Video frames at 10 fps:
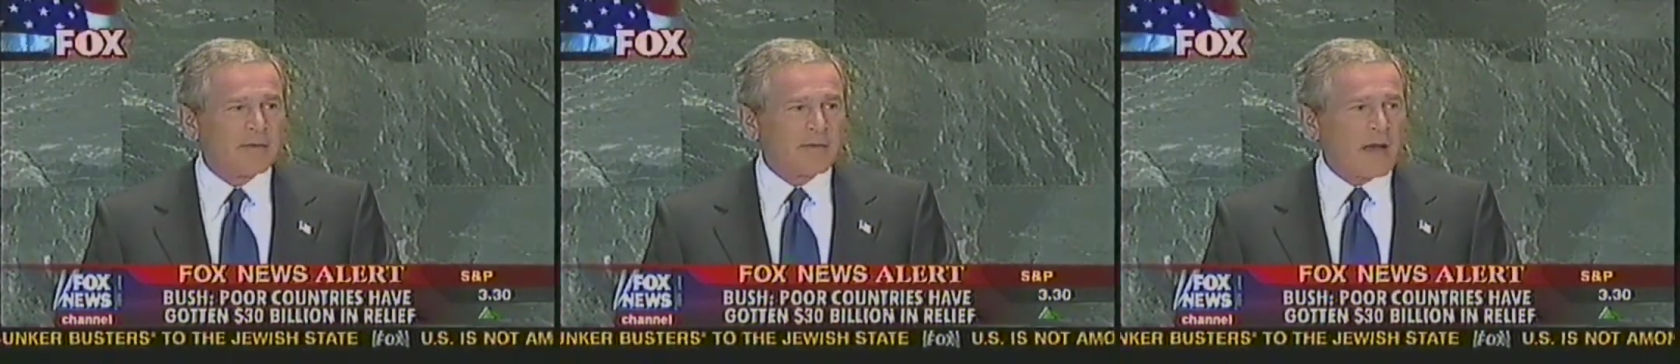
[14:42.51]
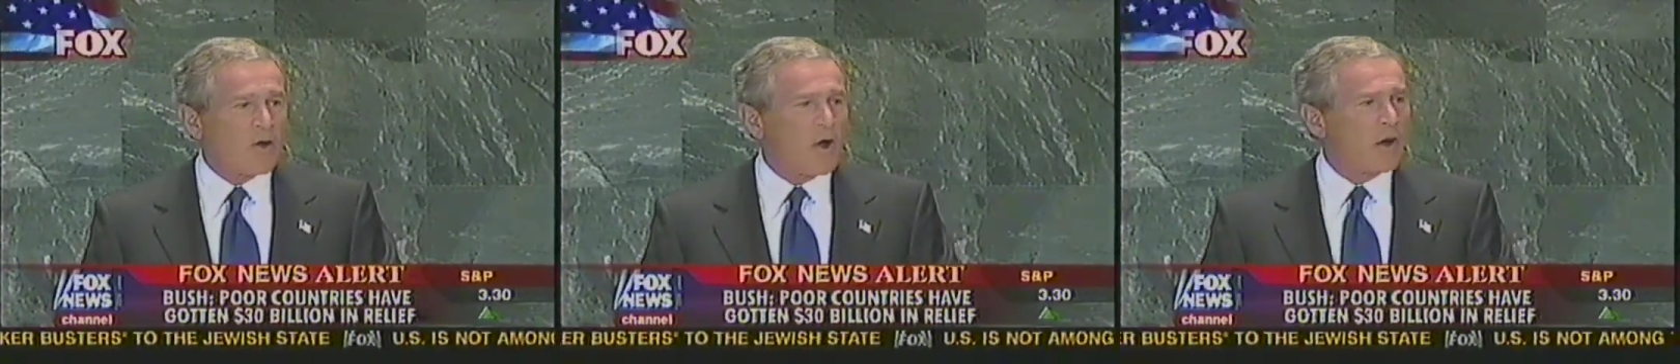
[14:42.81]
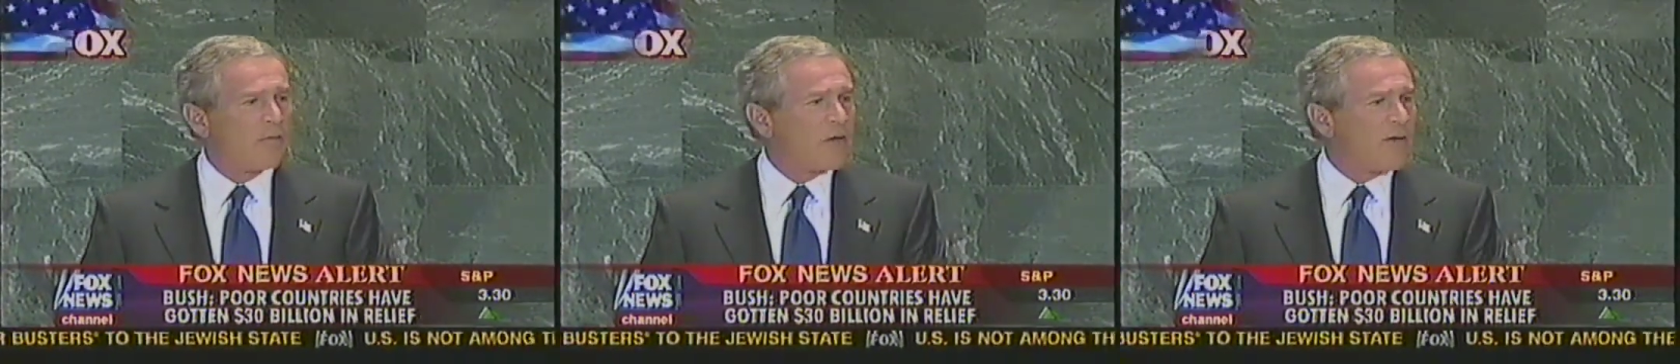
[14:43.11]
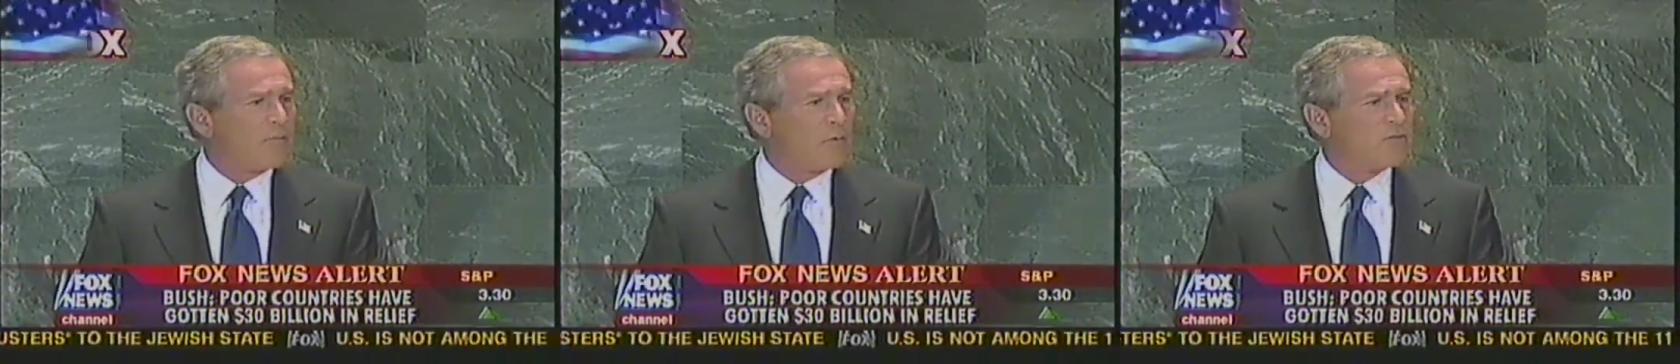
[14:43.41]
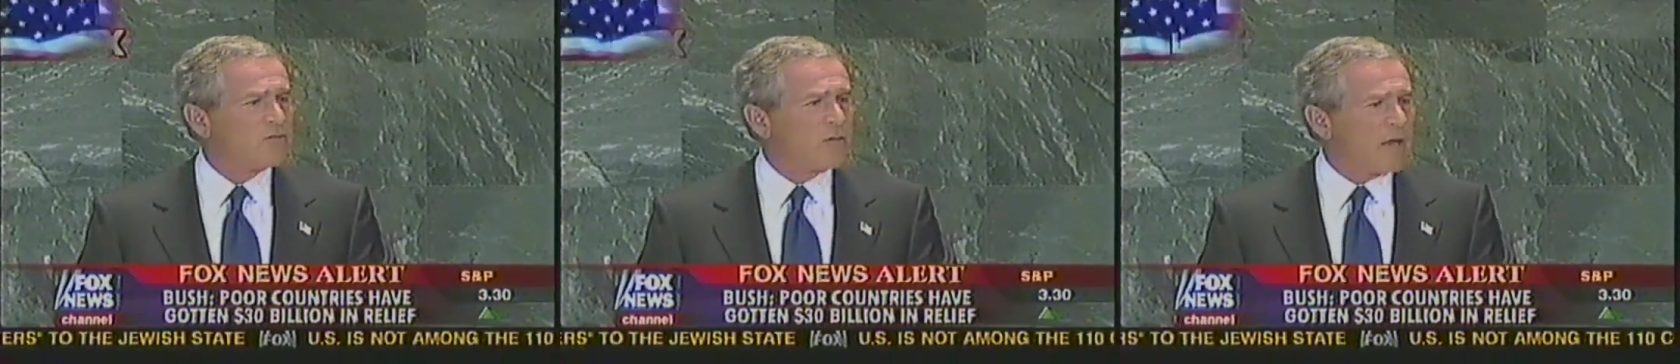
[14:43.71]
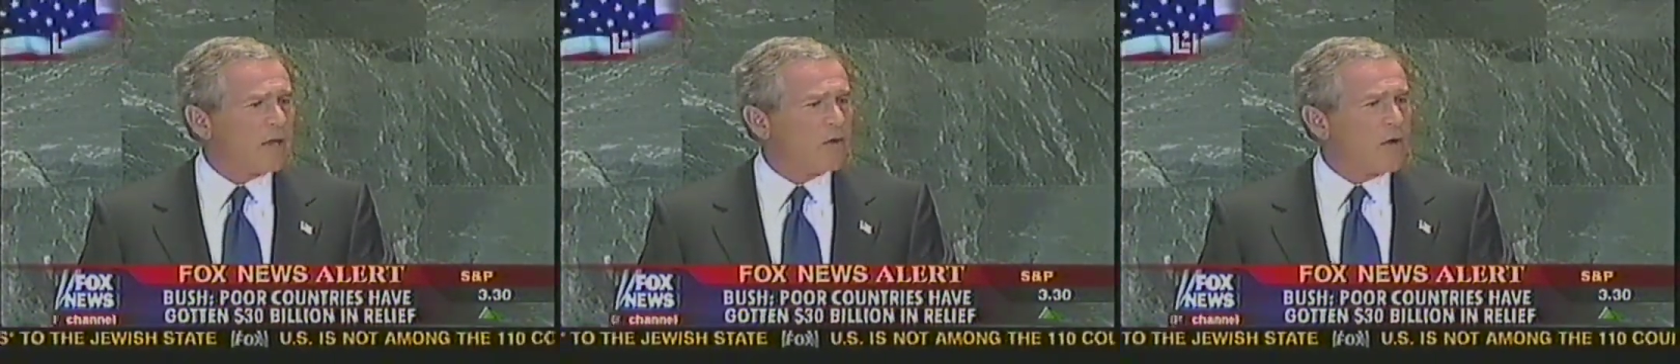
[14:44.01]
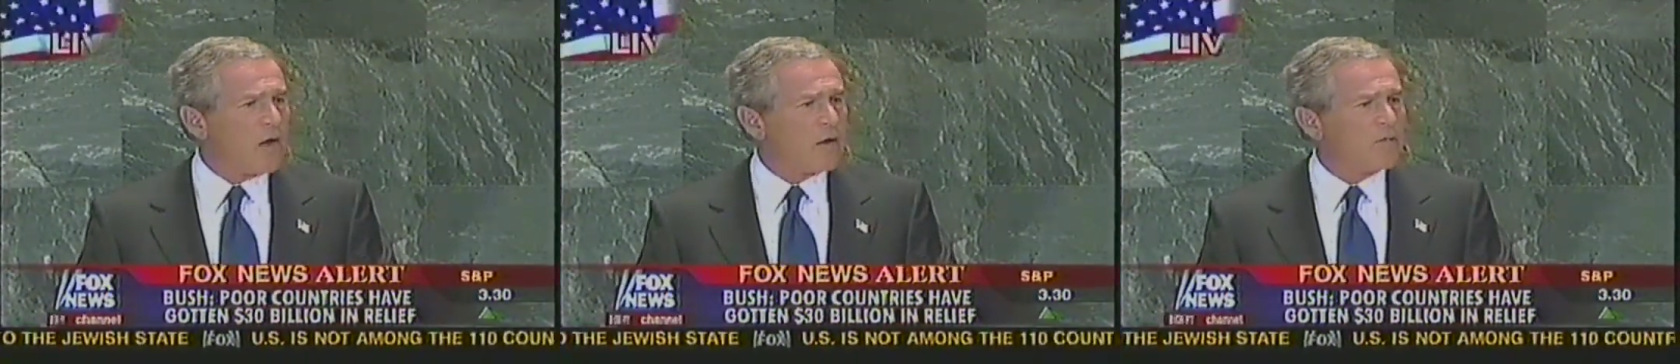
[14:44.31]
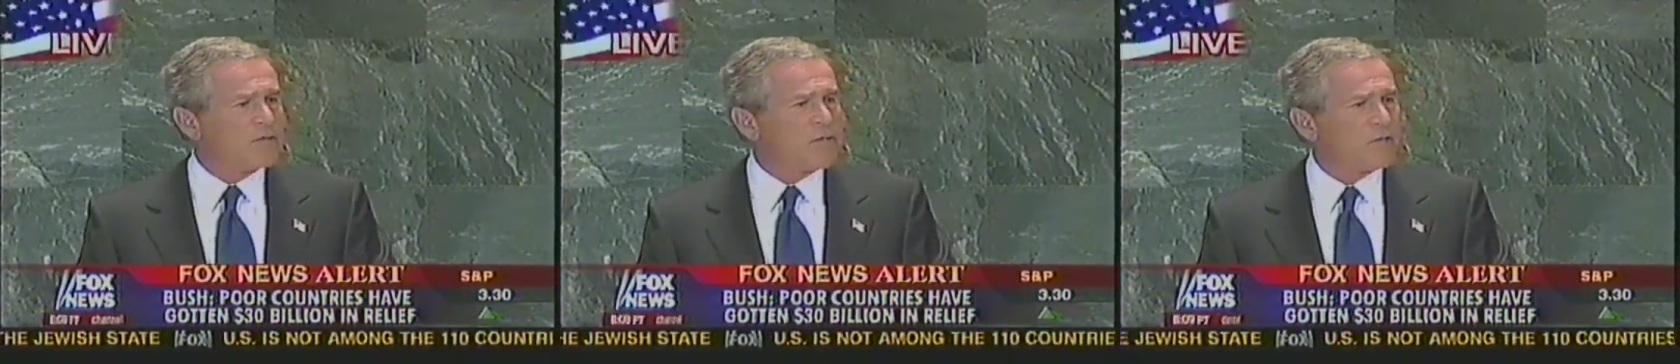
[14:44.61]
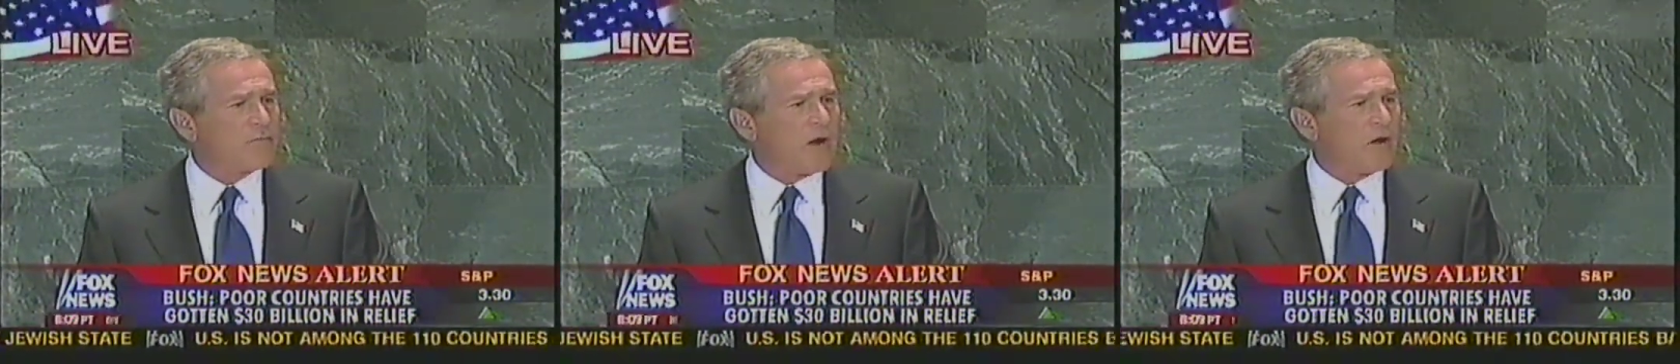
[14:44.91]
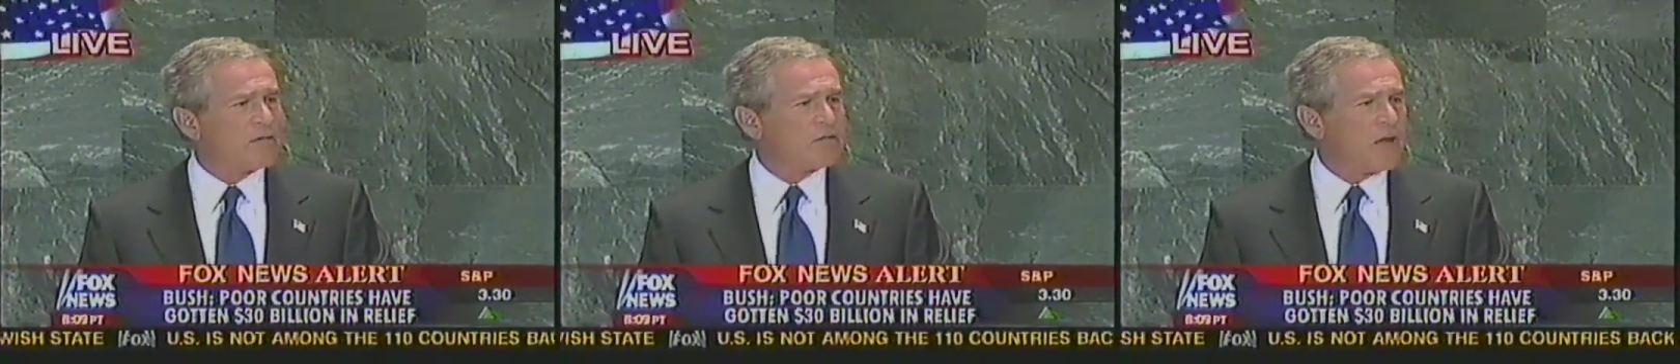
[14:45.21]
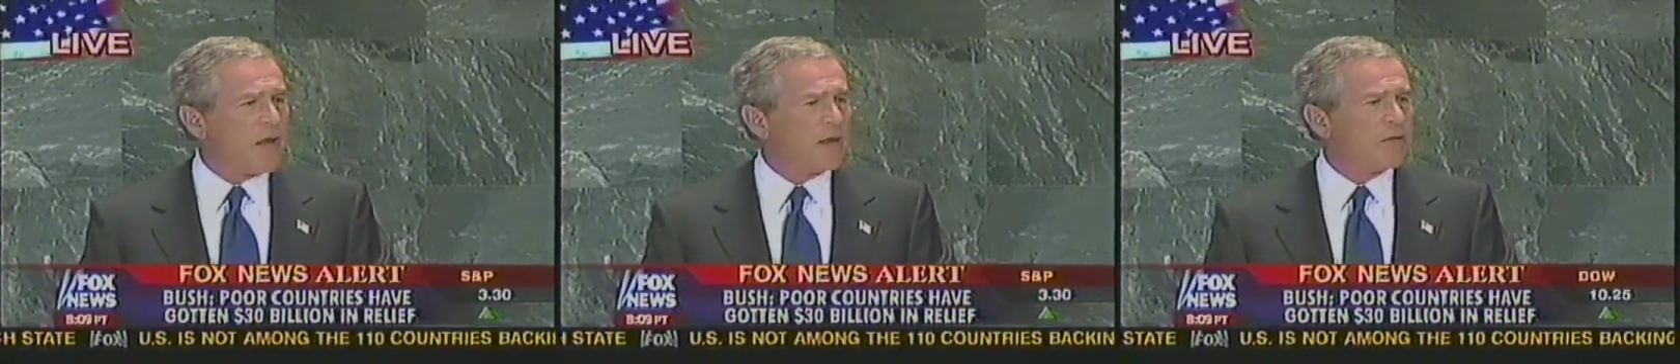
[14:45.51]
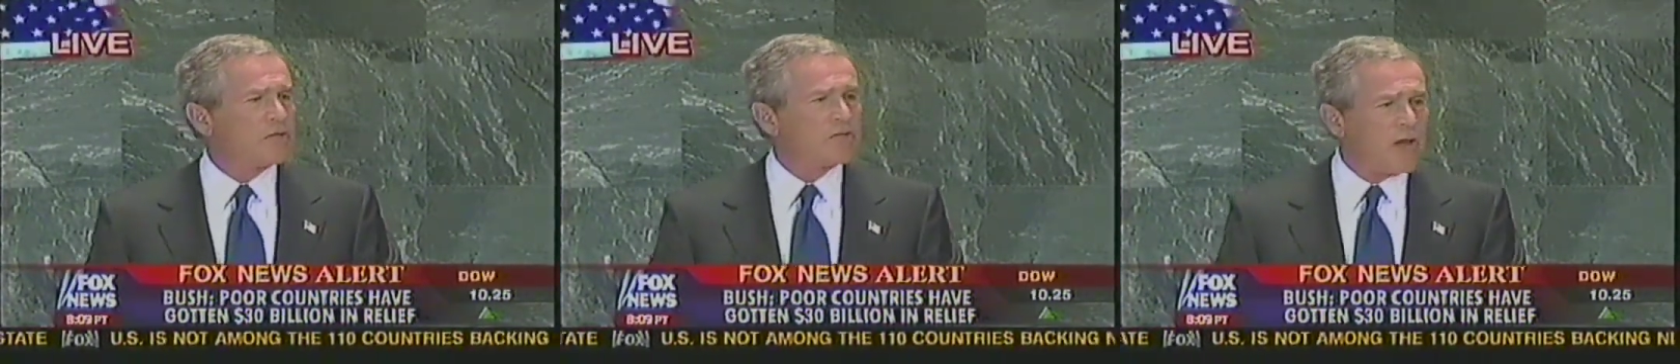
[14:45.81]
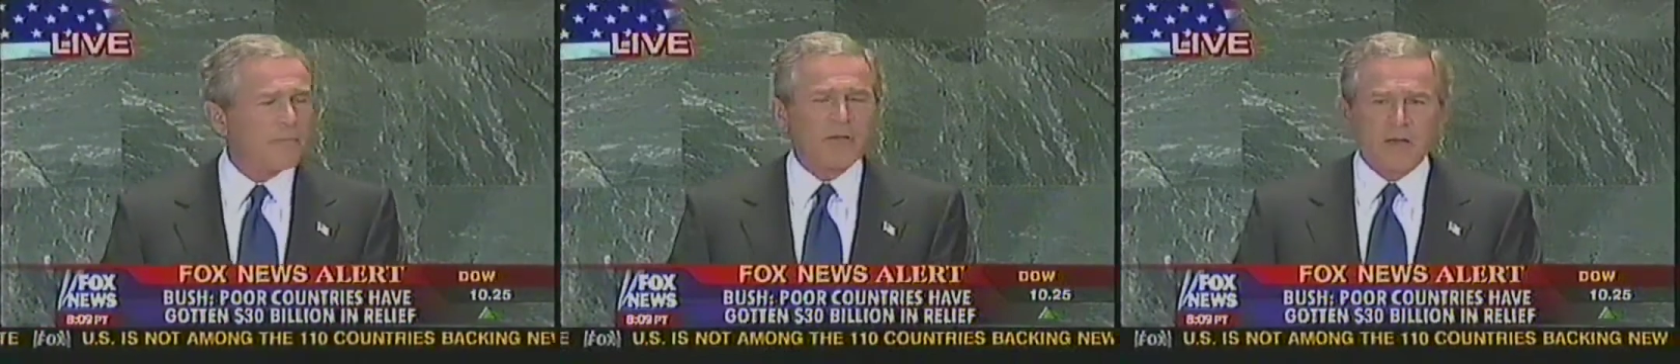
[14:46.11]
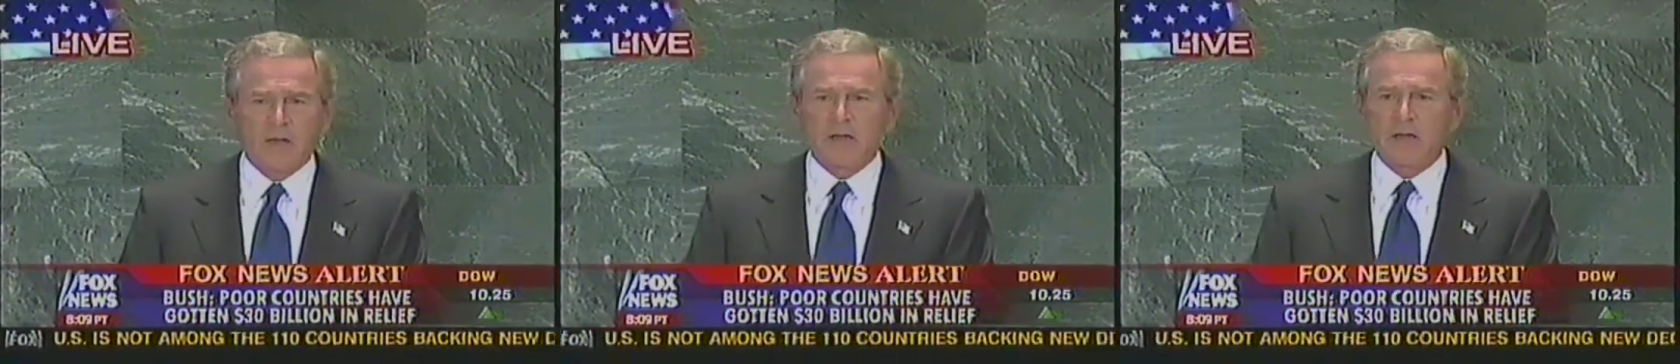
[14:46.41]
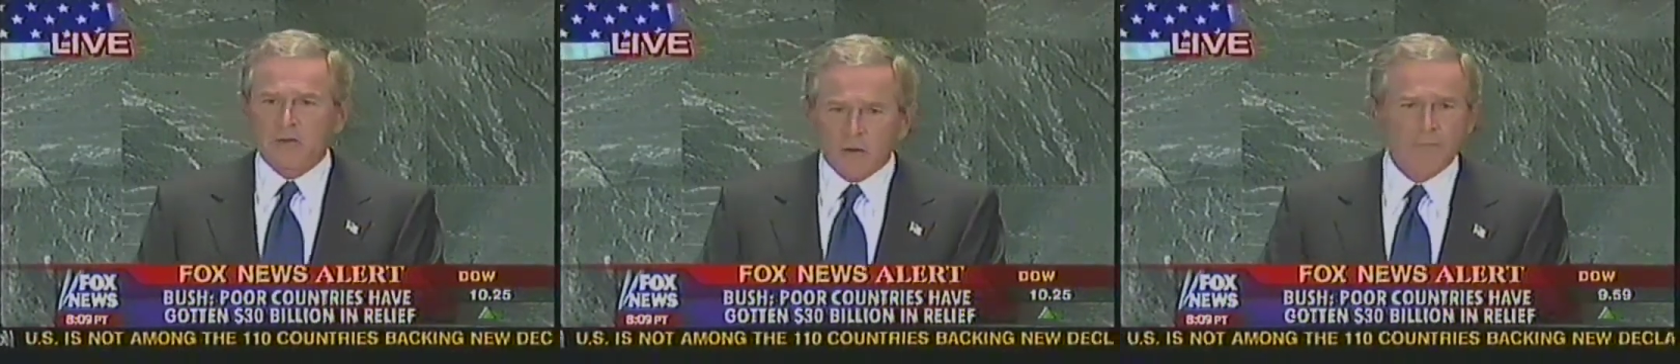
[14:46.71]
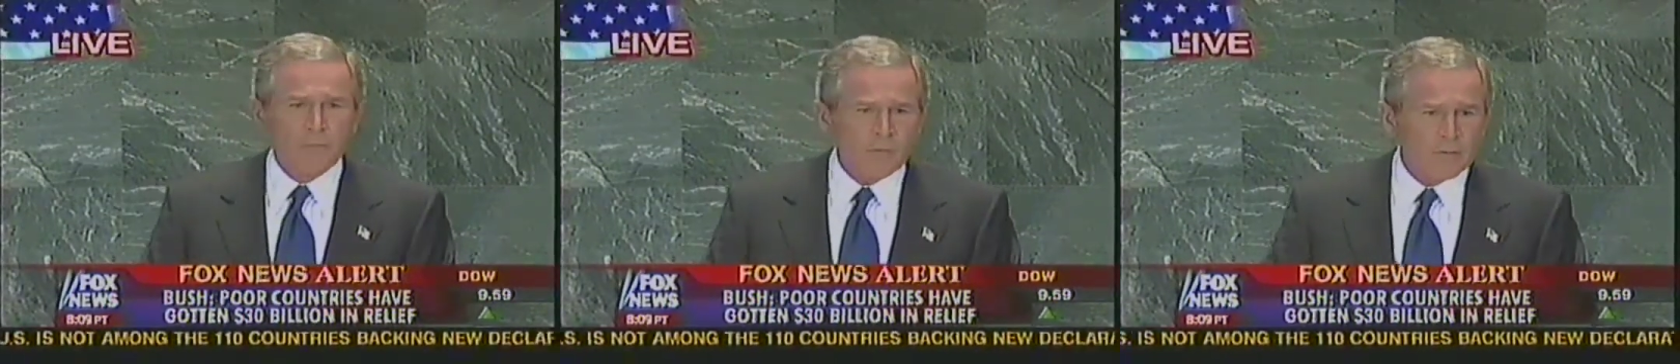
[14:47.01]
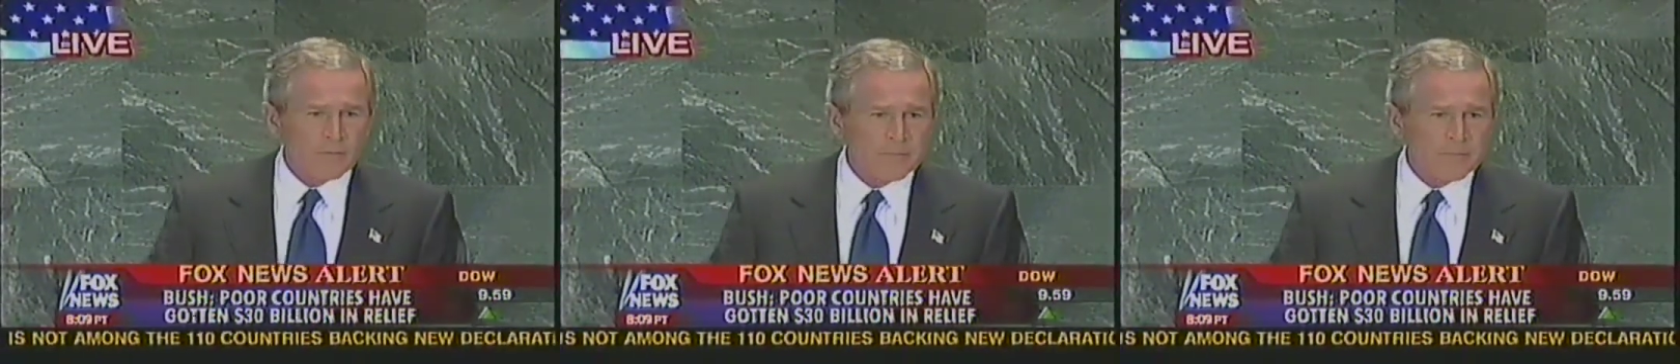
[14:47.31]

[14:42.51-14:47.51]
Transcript: I call on the government of Sudan to honor the ceasefire it signed and to stop the killing in Darfur.